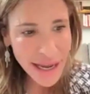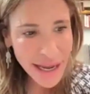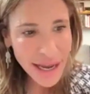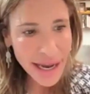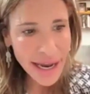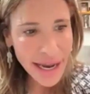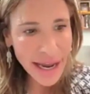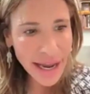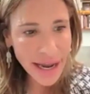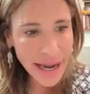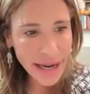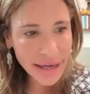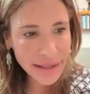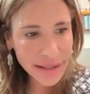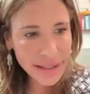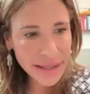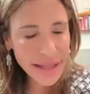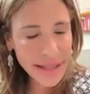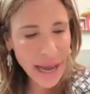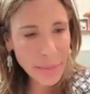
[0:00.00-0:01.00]

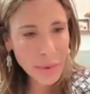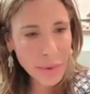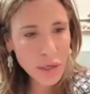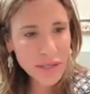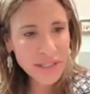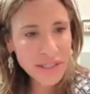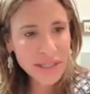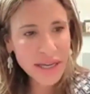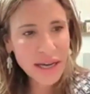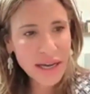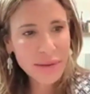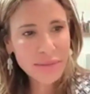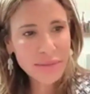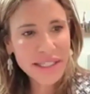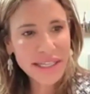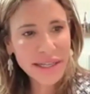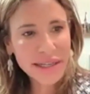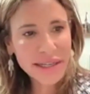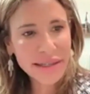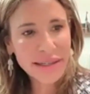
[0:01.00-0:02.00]
And that person comes
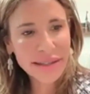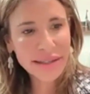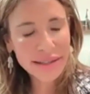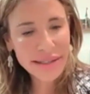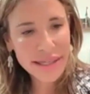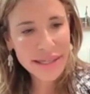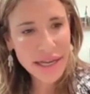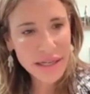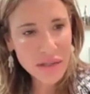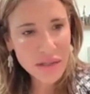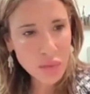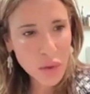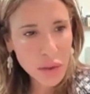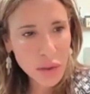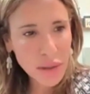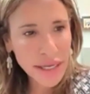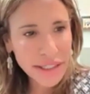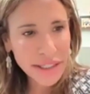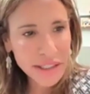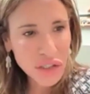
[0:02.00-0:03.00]
in and says,
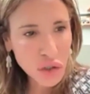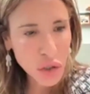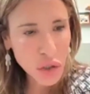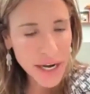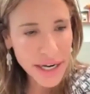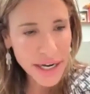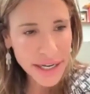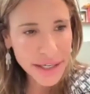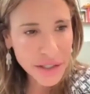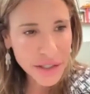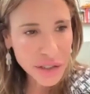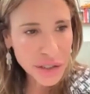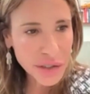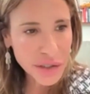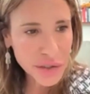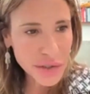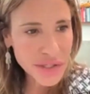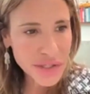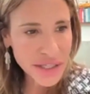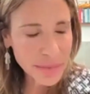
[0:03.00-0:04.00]
well, let's try to
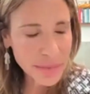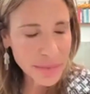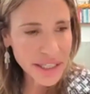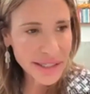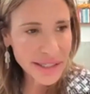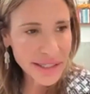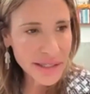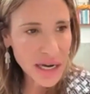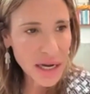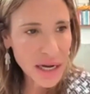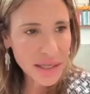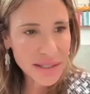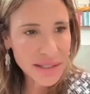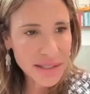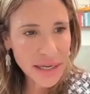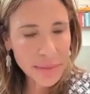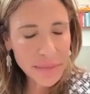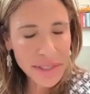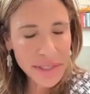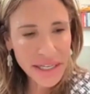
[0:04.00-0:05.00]
introduce some of these
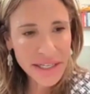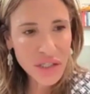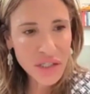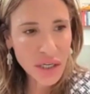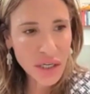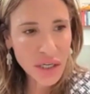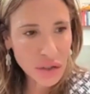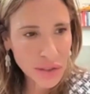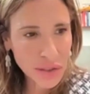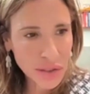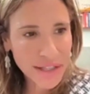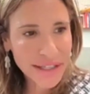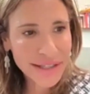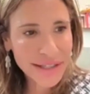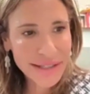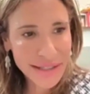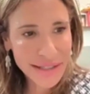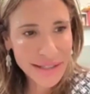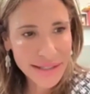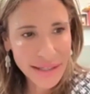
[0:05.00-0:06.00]
concepts, like structuring
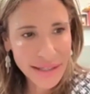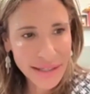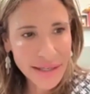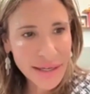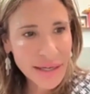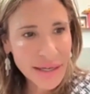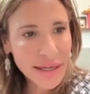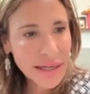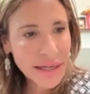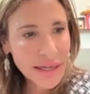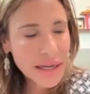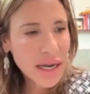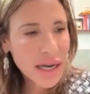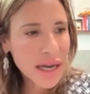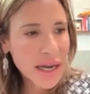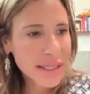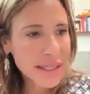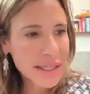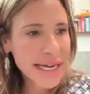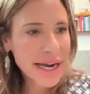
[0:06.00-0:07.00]
things as a
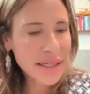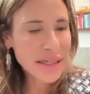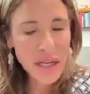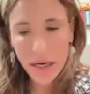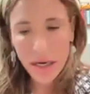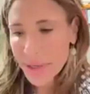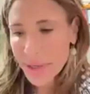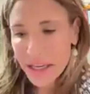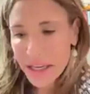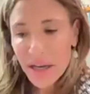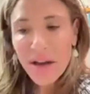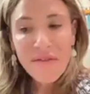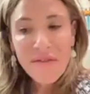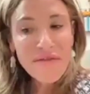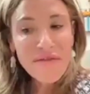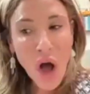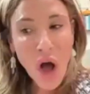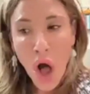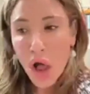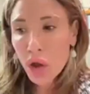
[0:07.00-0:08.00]
taxonomy,
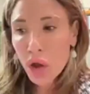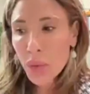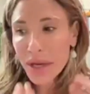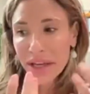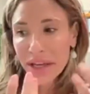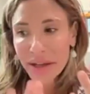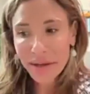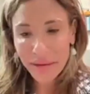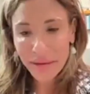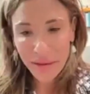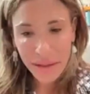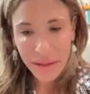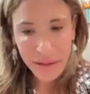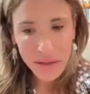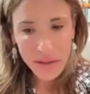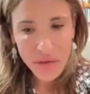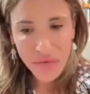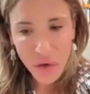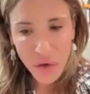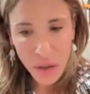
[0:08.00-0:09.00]
following
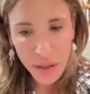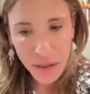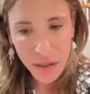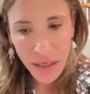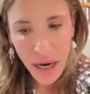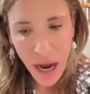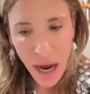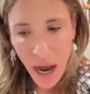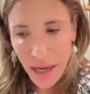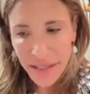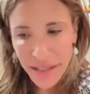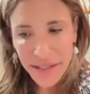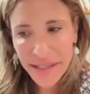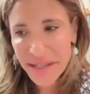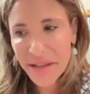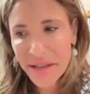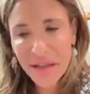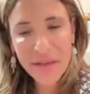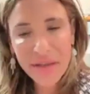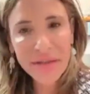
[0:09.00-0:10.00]
for
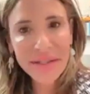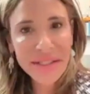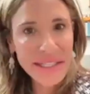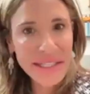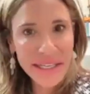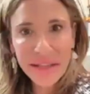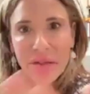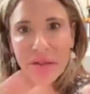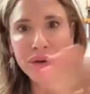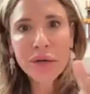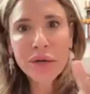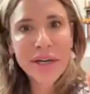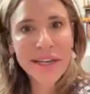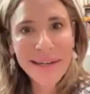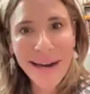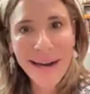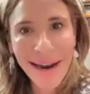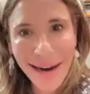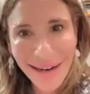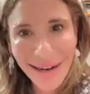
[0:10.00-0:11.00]
ONZ
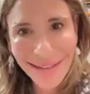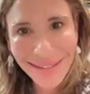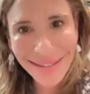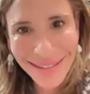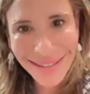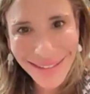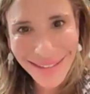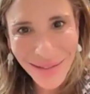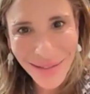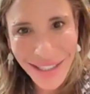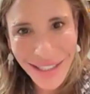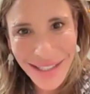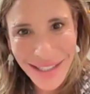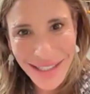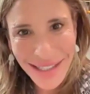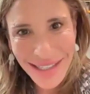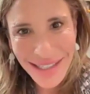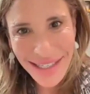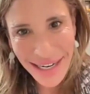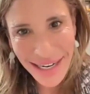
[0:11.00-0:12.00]
Z39, which is
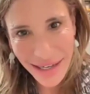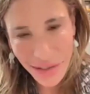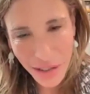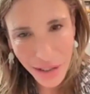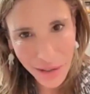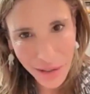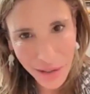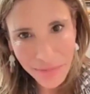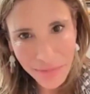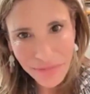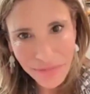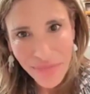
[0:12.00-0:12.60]
a standard.